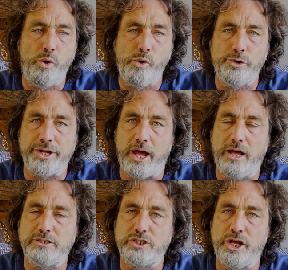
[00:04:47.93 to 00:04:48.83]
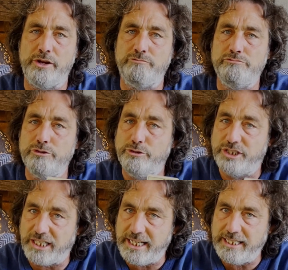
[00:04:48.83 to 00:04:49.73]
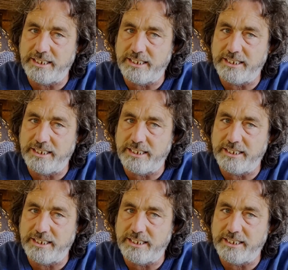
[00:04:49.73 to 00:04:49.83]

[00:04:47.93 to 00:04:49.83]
order, a certain routine,